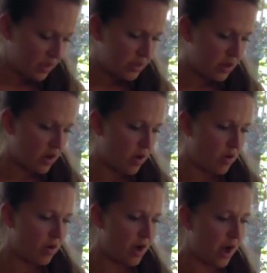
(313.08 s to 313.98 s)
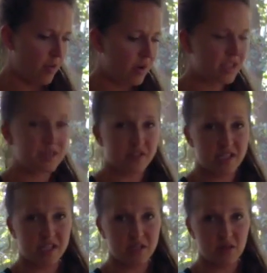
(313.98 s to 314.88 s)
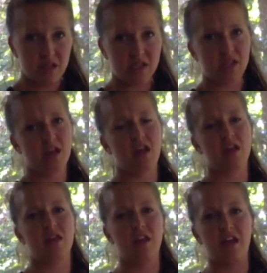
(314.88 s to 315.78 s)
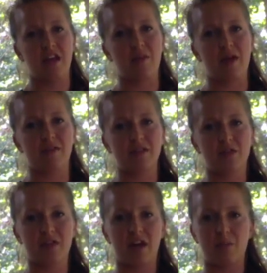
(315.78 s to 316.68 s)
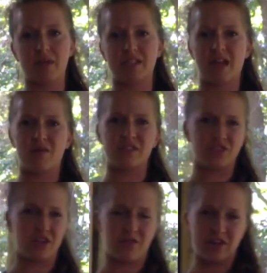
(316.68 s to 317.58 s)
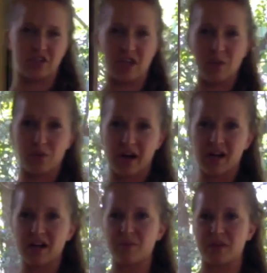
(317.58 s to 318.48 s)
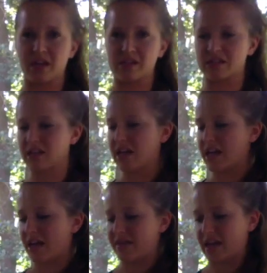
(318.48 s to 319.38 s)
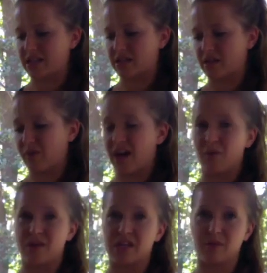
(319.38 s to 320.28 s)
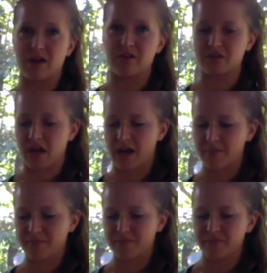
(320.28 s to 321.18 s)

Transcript: So I wore this for 6 weeks, and then my physical therapist, I wasn't sure if I should keep wearing it because that's the recommended amount of time.